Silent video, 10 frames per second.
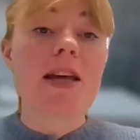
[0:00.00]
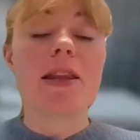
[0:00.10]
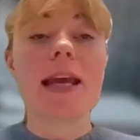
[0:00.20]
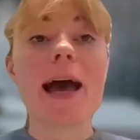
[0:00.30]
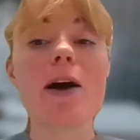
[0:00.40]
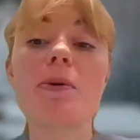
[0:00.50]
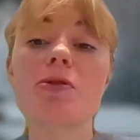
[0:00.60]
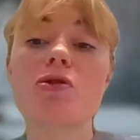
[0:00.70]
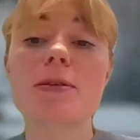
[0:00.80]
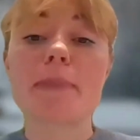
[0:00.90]
The
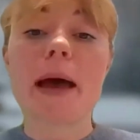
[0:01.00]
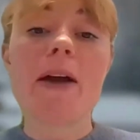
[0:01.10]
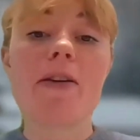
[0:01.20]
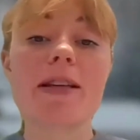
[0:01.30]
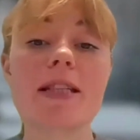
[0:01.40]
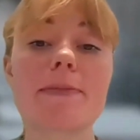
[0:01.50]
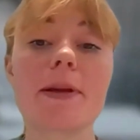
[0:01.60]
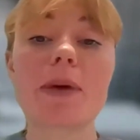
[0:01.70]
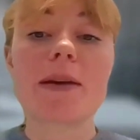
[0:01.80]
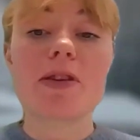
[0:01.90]
albatross parent has
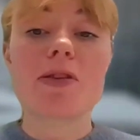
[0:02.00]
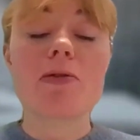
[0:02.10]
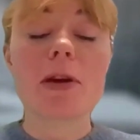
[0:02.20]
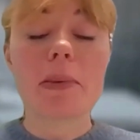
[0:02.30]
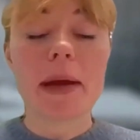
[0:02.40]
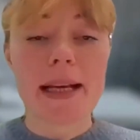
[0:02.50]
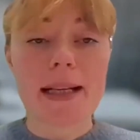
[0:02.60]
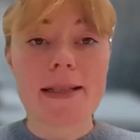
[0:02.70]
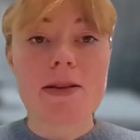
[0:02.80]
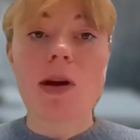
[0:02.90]
been away for 3
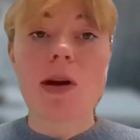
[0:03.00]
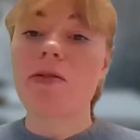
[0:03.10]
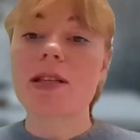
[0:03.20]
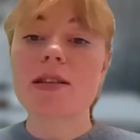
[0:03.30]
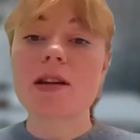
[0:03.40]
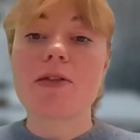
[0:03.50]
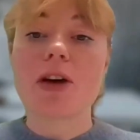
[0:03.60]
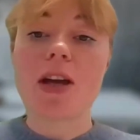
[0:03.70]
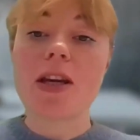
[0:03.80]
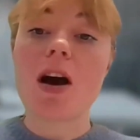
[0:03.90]
weeks gathering stuff for
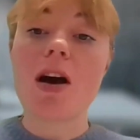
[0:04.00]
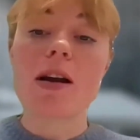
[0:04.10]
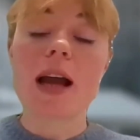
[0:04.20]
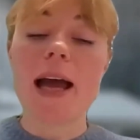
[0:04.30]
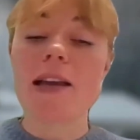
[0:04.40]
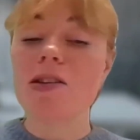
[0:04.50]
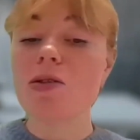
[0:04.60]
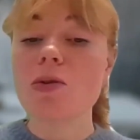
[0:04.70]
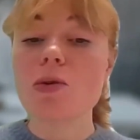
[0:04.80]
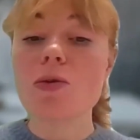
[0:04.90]
her young, and
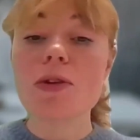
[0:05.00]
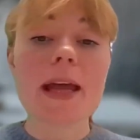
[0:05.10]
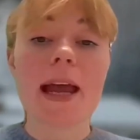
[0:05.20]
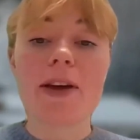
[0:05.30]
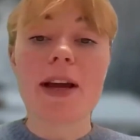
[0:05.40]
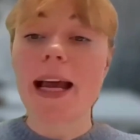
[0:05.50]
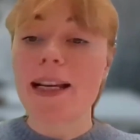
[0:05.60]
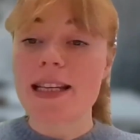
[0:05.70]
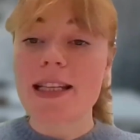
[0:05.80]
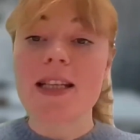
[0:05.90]
all they have
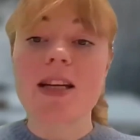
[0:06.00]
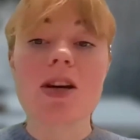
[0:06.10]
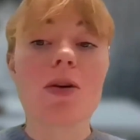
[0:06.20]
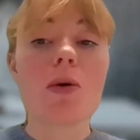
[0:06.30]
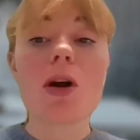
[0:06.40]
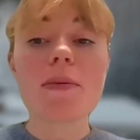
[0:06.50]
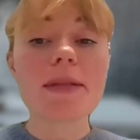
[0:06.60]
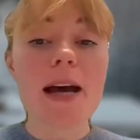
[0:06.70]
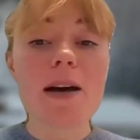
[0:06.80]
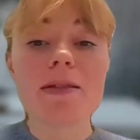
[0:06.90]
collected, what comes
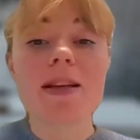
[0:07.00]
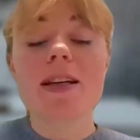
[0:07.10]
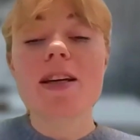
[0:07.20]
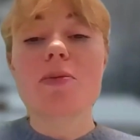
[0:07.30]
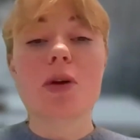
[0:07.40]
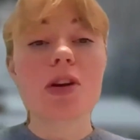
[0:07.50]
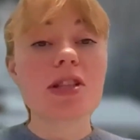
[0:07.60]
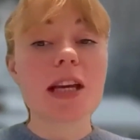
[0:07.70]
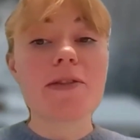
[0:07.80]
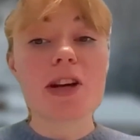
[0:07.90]
out? What did
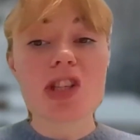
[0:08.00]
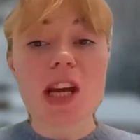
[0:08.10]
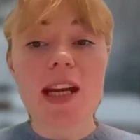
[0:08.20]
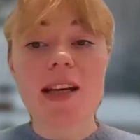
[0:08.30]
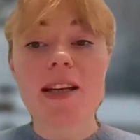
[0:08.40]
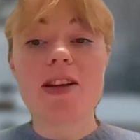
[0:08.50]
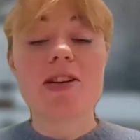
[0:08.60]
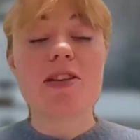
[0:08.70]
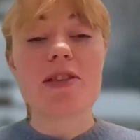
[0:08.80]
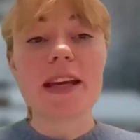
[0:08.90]
she give her chick?
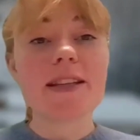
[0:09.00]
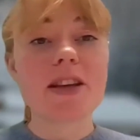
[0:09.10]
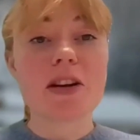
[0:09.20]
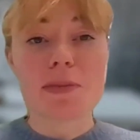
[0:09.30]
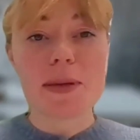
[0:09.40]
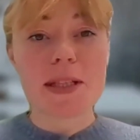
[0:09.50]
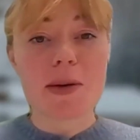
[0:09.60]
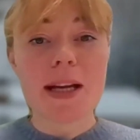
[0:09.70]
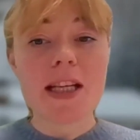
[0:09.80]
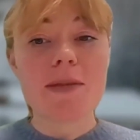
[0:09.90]
You think it's going to be
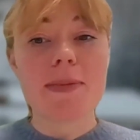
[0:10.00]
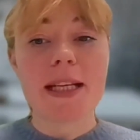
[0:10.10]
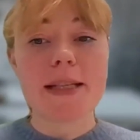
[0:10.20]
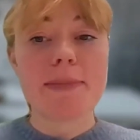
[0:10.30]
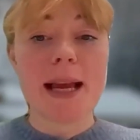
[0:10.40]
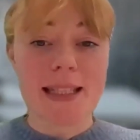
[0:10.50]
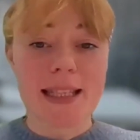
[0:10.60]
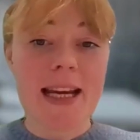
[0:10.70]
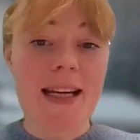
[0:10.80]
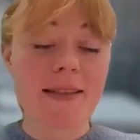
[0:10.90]
squid, but it's
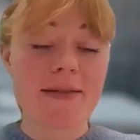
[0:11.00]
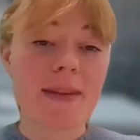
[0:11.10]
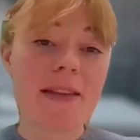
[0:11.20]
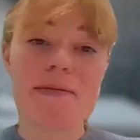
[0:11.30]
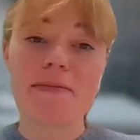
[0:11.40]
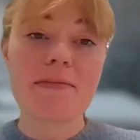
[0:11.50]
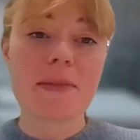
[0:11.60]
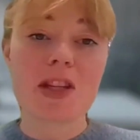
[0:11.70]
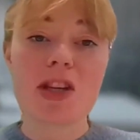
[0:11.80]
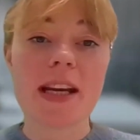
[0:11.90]
plastic, and
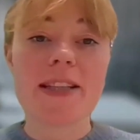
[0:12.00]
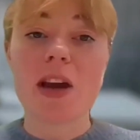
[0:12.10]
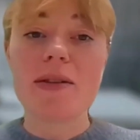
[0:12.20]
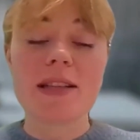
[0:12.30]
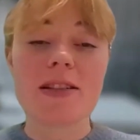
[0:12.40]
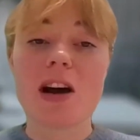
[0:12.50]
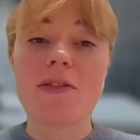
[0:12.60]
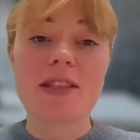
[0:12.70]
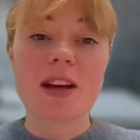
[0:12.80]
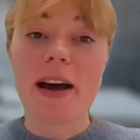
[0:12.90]
the chick is going to starve
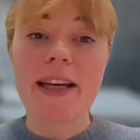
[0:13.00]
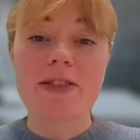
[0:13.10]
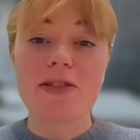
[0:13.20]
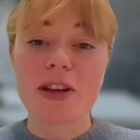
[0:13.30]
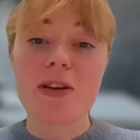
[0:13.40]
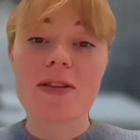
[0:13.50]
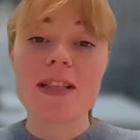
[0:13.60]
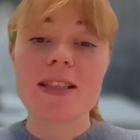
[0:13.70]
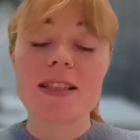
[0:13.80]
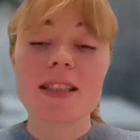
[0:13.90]
and die as a result."